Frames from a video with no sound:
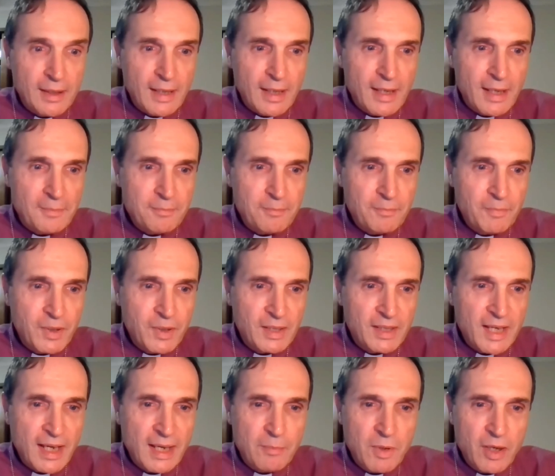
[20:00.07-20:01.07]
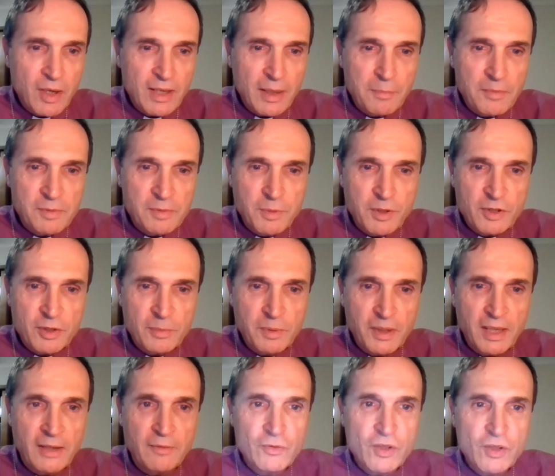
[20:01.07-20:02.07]
Good day. My name is Bishop
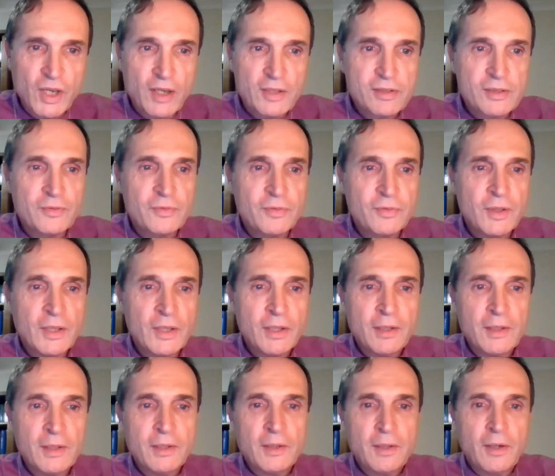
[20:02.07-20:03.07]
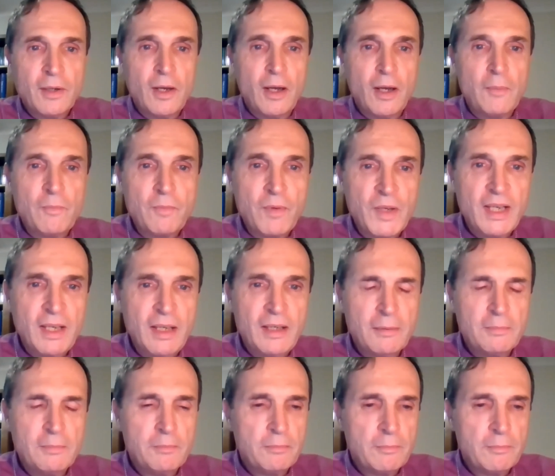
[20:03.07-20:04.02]
Keith Joseph. I'm the